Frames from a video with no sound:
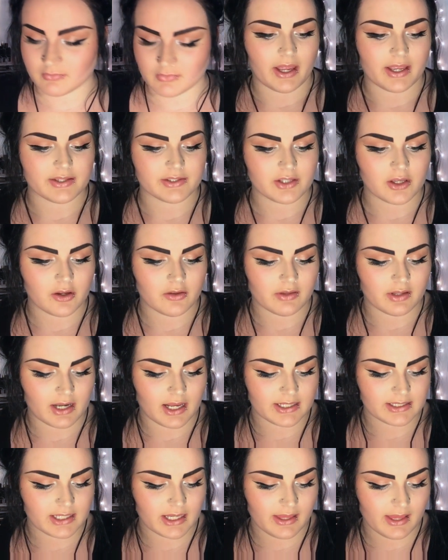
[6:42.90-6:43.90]
Okay, so the
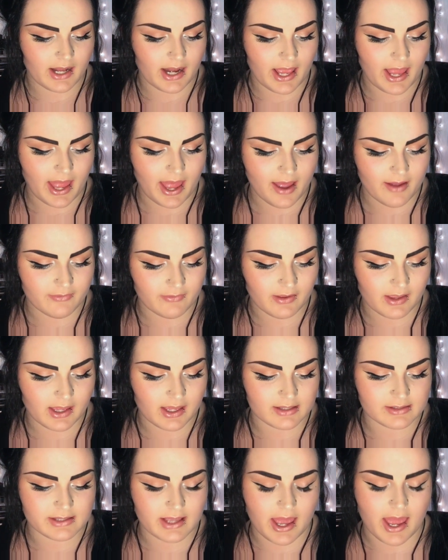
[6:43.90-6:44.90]
next thing that I have
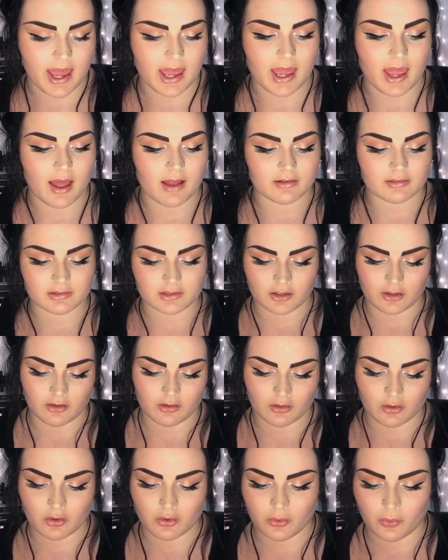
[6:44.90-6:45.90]
is a
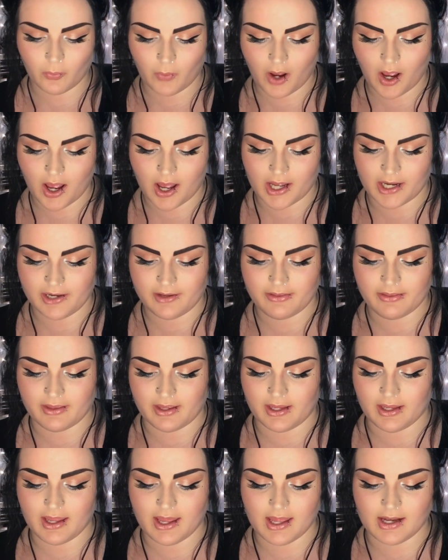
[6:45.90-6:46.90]
little quad
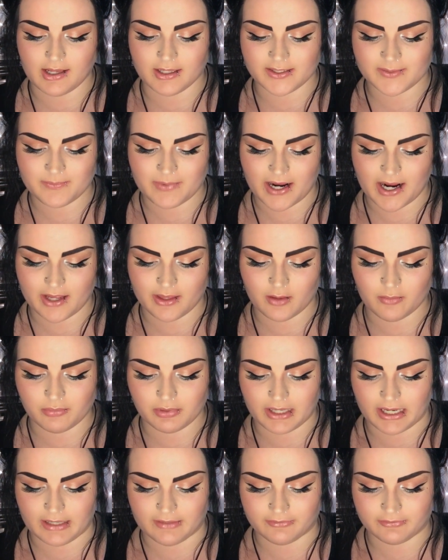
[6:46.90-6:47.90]
thing, and it's by the
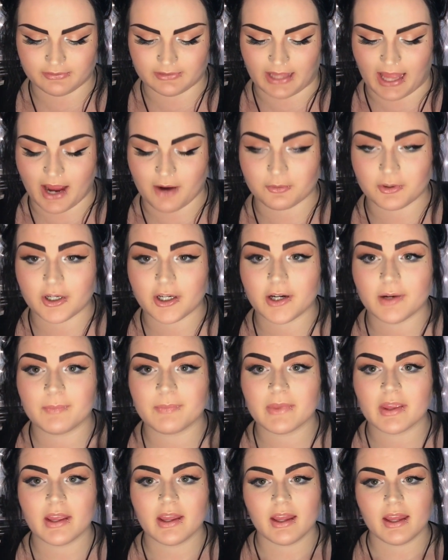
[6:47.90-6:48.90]
brand Flower.
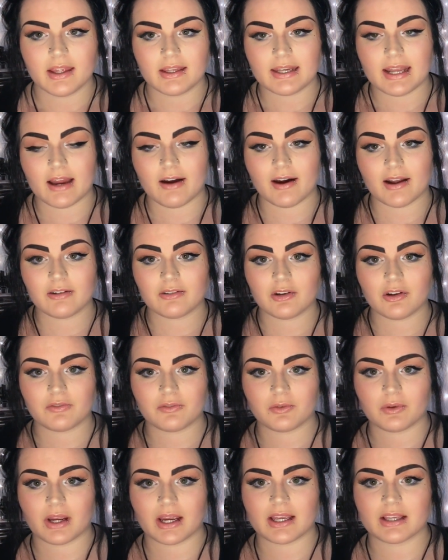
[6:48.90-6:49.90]
Now, I don't know
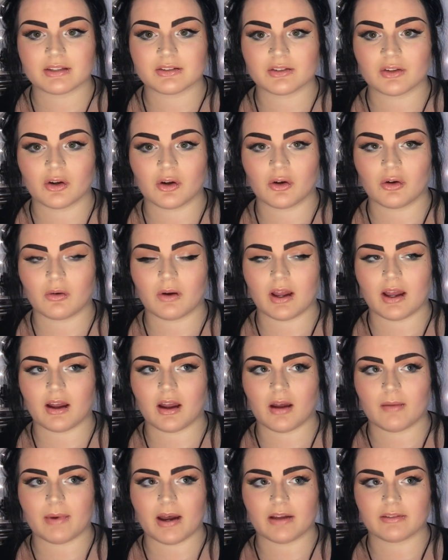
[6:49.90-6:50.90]
if you guys know
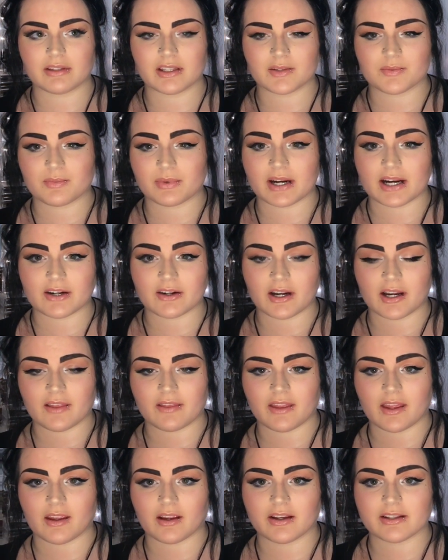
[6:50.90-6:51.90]
about this brand or
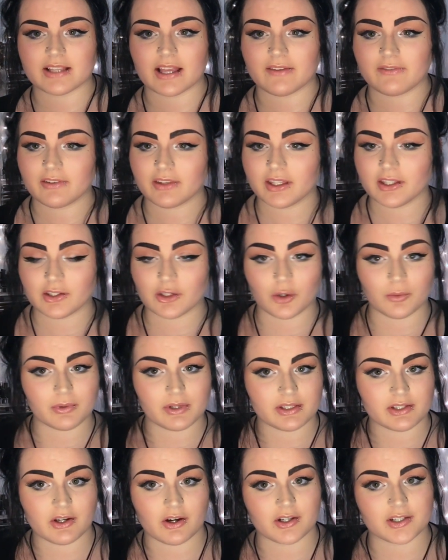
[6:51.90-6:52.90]
anything, because I feel like
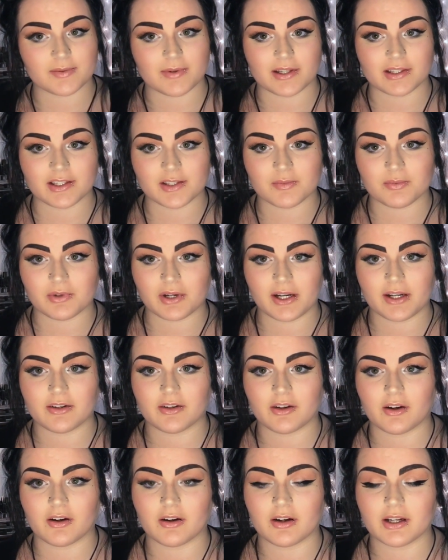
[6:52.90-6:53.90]
nobody talks about this
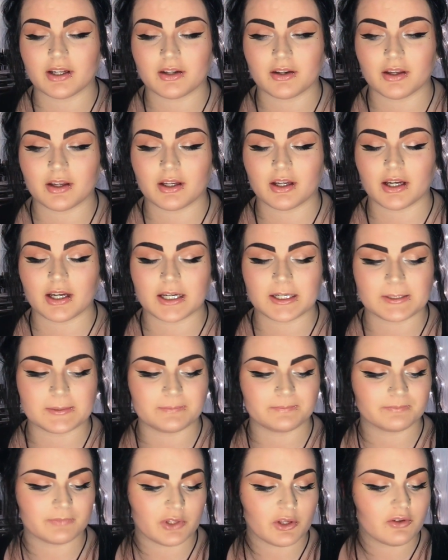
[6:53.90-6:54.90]
brand on
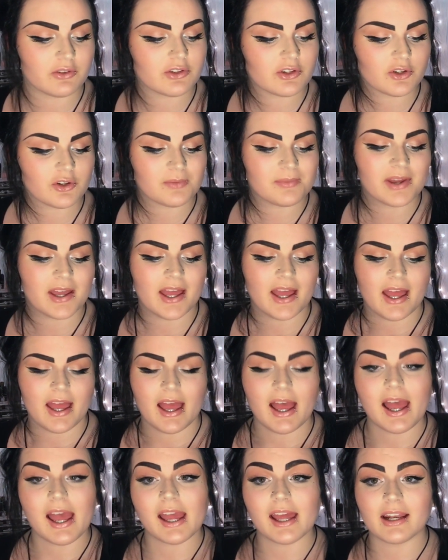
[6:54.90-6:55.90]
um, YouTube,
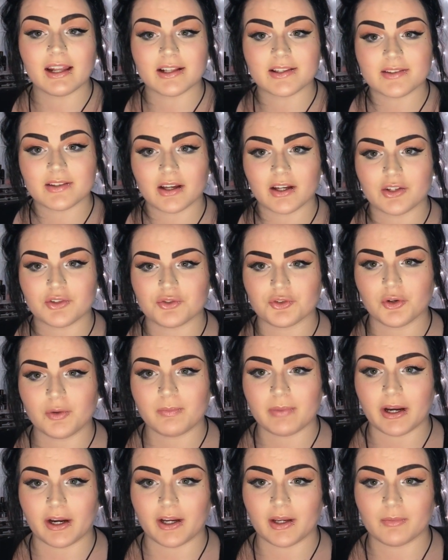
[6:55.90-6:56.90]
and it's a Drew
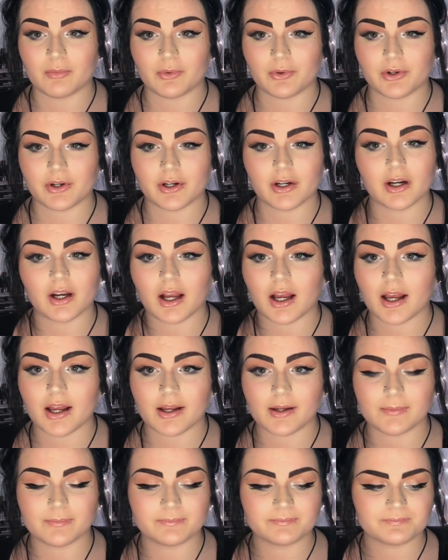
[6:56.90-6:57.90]
Barrymore,
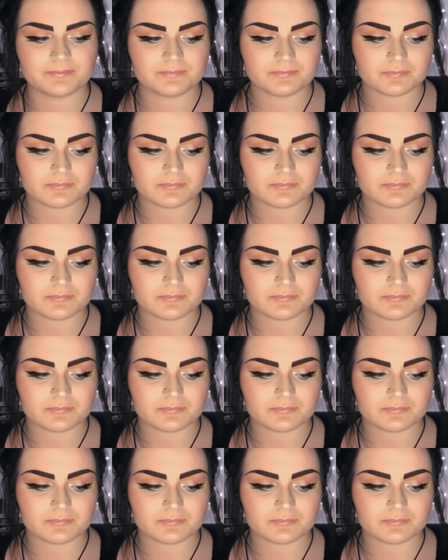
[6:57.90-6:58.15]
um,